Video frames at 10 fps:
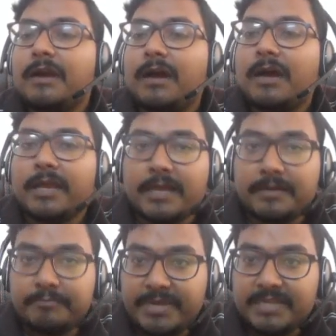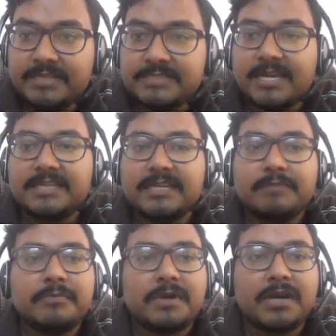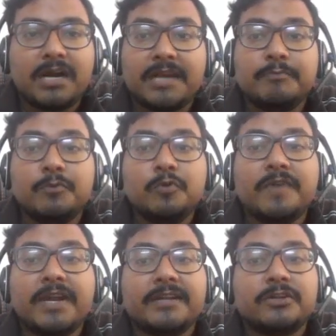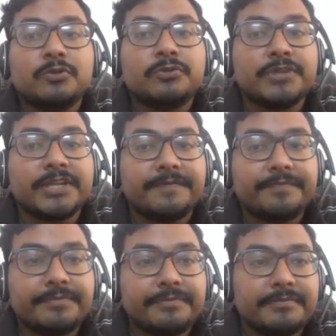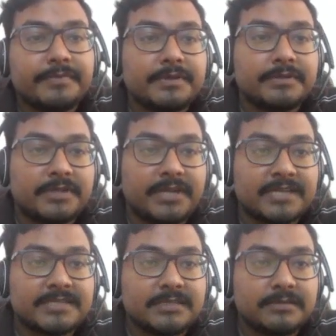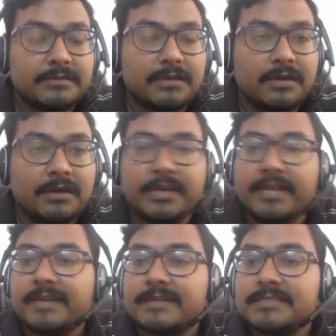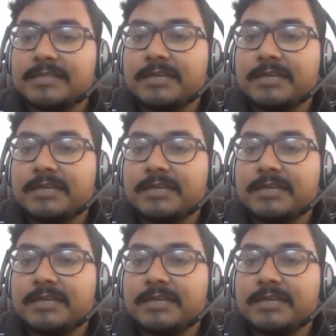I can pick this item, I move ahead to 3, the next index.